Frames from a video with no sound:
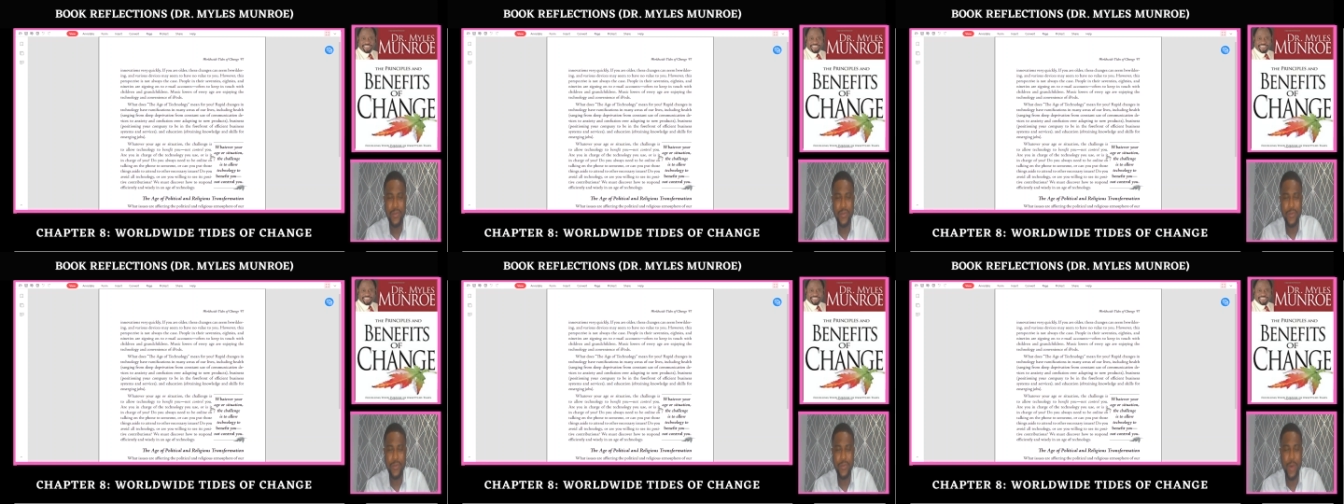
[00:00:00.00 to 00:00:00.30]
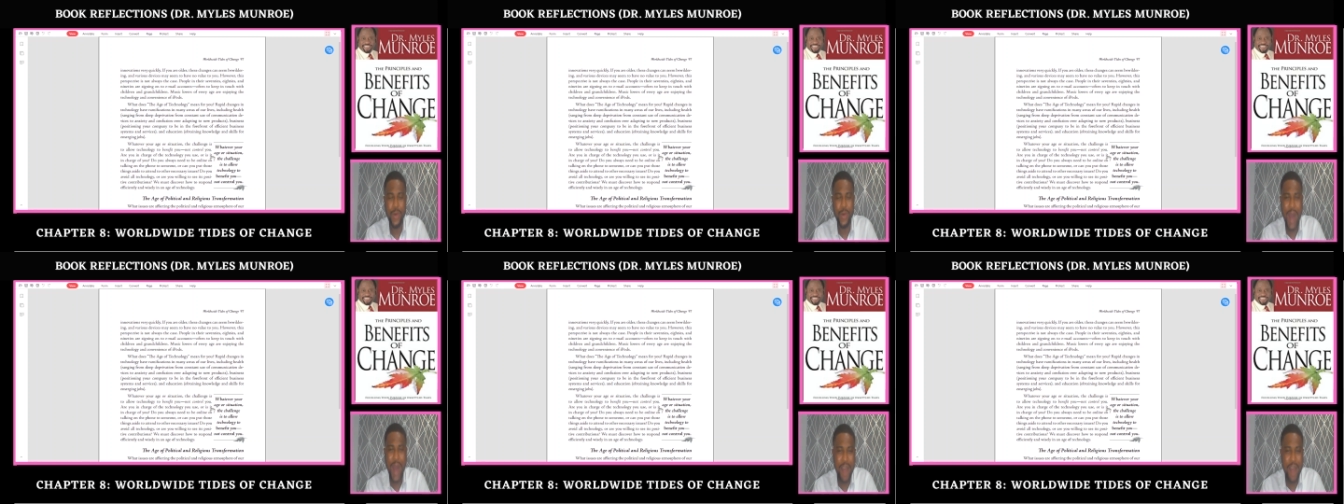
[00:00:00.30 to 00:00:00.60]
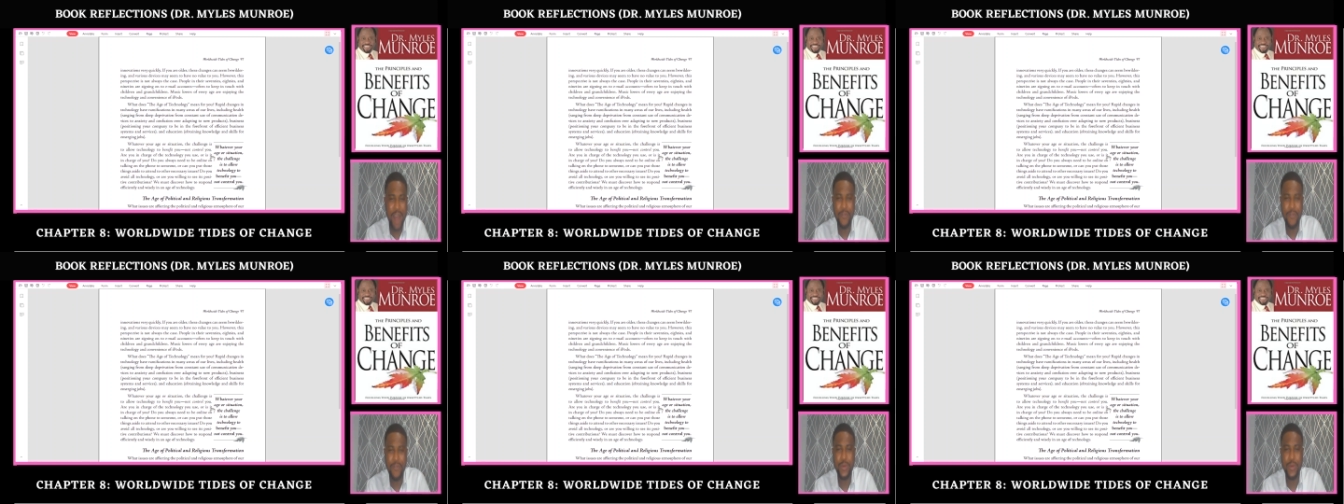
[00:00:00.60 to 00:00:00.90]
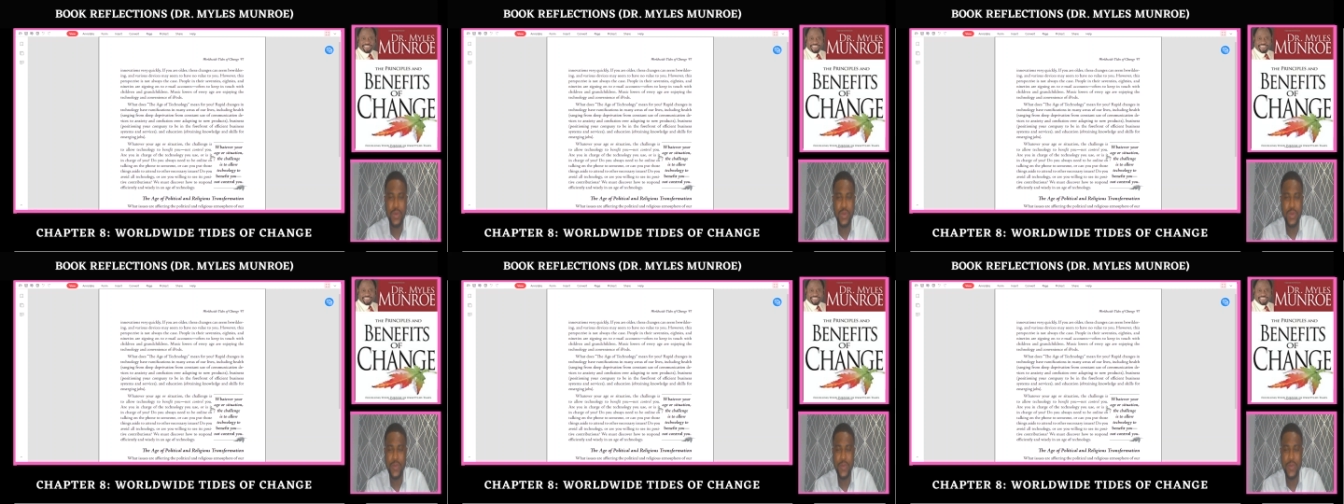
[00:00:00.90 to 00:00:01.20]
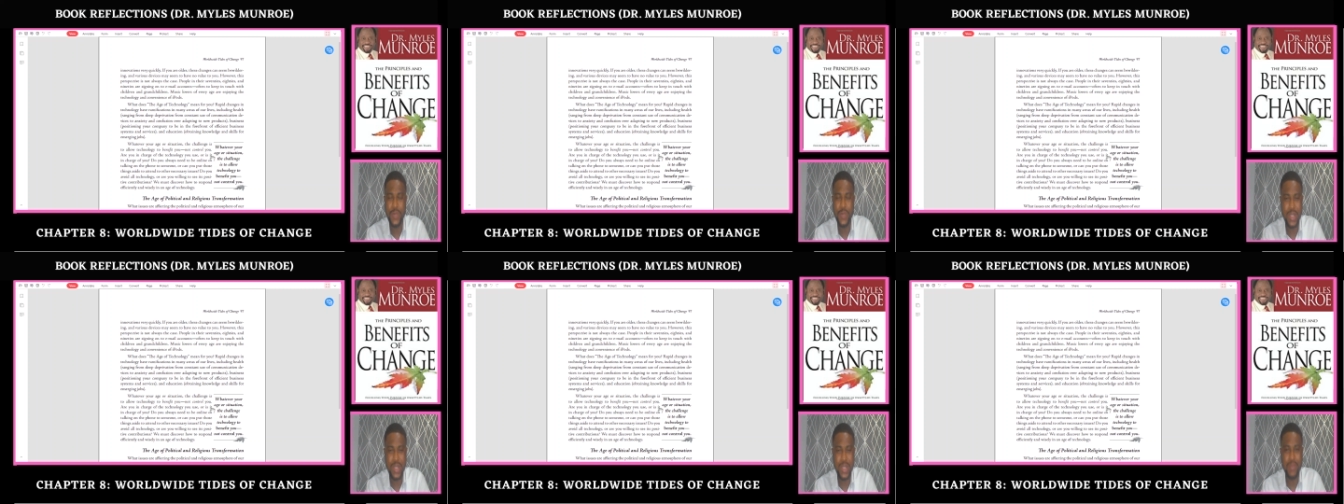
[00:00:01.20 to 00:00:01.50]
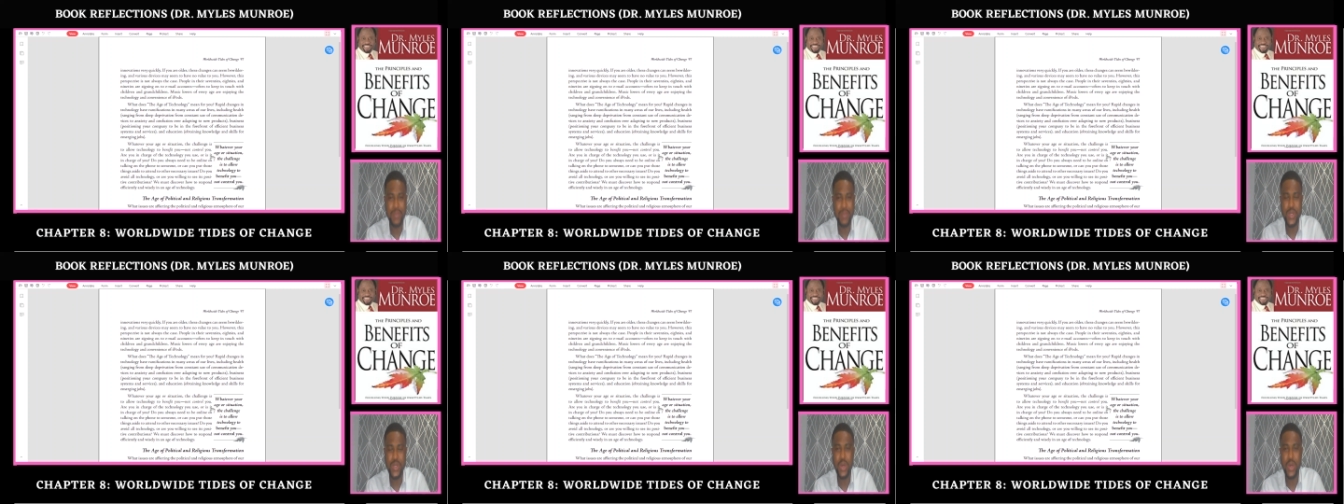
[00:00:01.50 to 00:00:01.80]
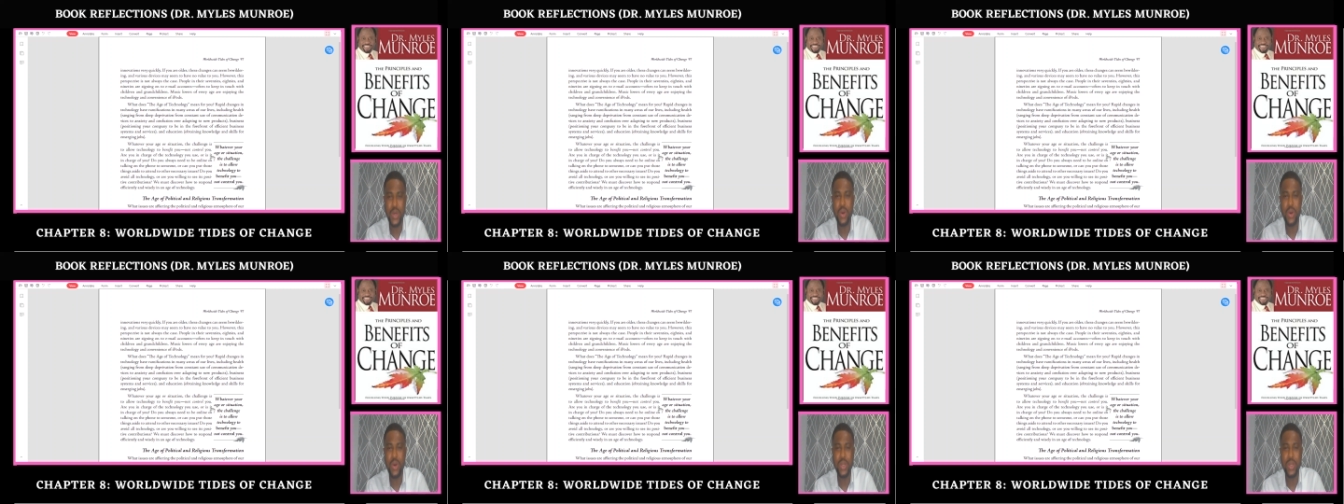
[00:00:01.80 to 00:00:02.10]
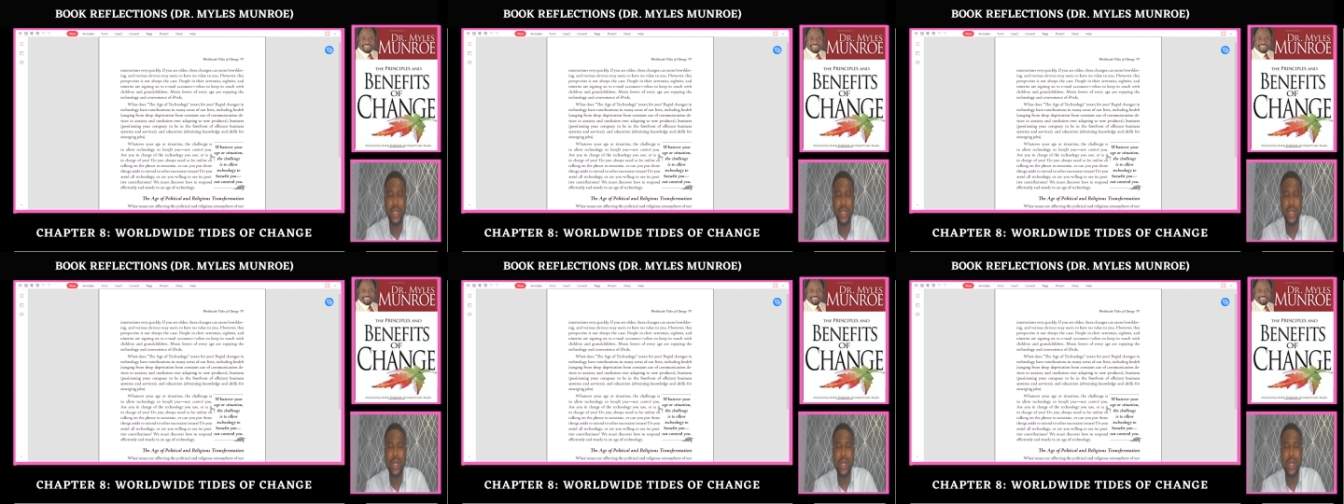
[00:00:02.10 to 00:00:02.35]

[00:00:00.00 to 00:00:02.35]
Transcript: for iPhones, for Samsung,